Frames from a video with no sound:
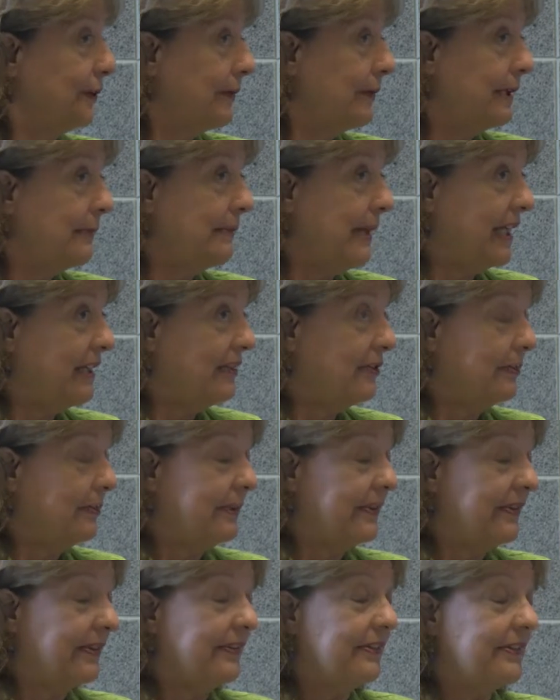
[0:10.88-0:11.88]
learning
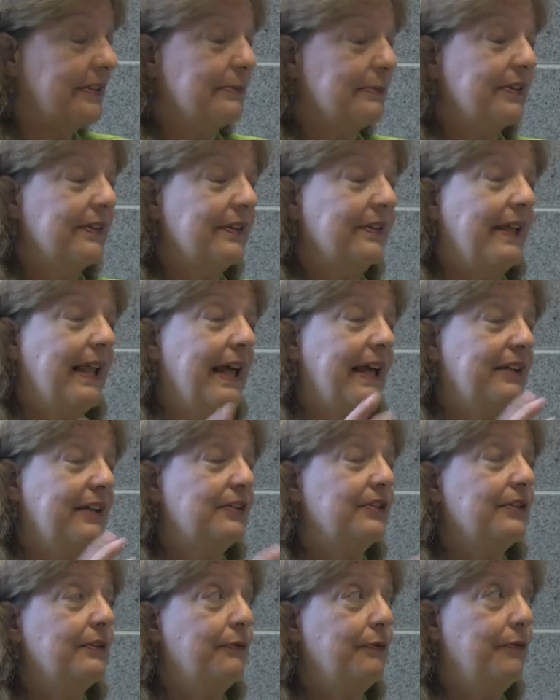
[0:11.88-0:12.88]
management systems
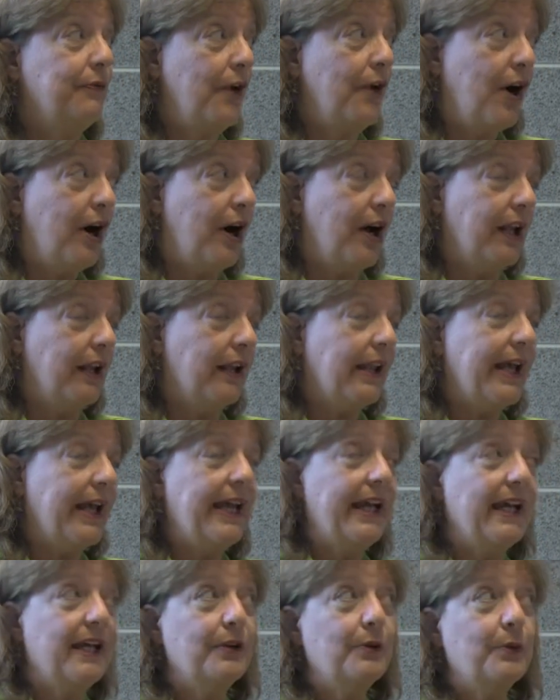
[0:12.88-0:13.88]
last fall,
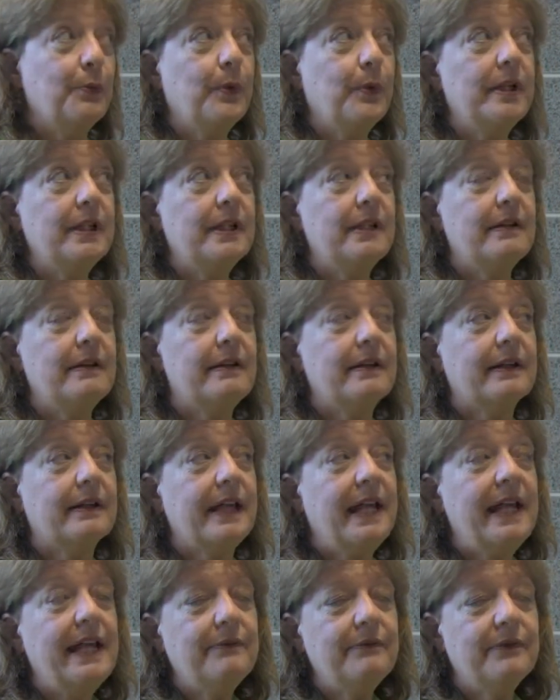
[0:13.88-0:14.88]
and when the
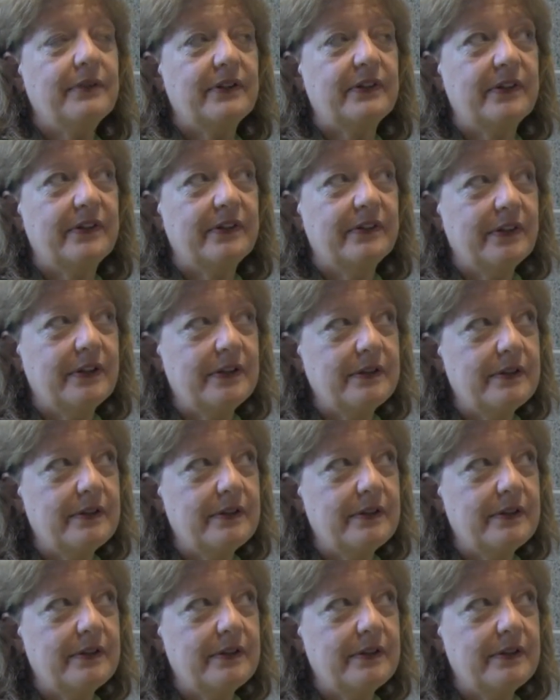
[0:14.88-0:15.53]
Canvas